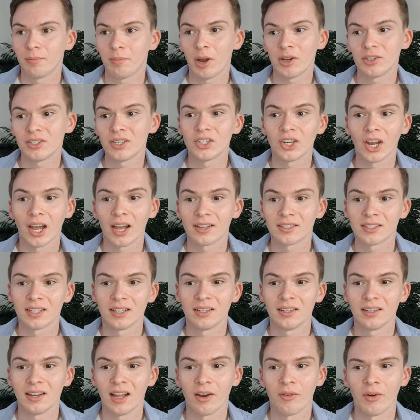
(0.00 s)
Percy
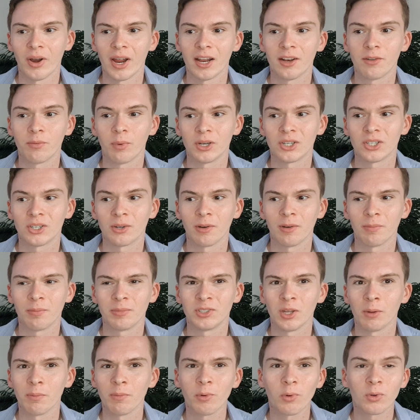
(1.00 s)
Jackson I read, which
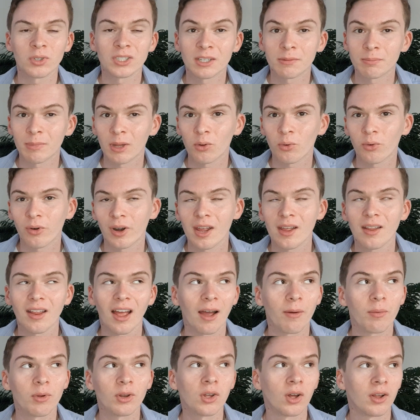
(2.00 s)
some people say middle grade,
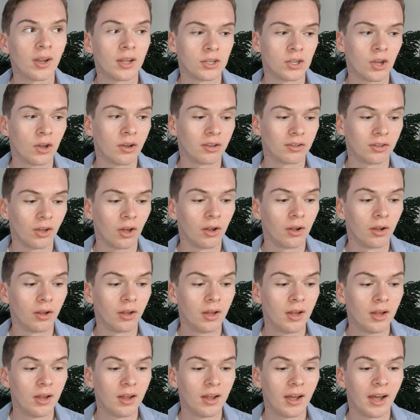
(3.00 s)
I would call it young
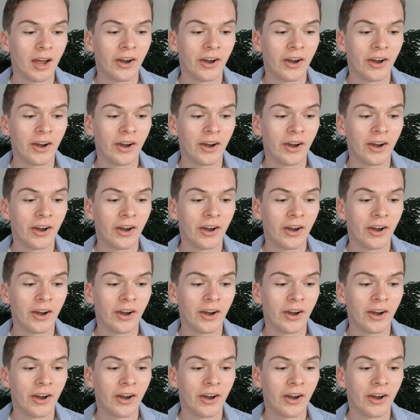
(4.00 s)
adult.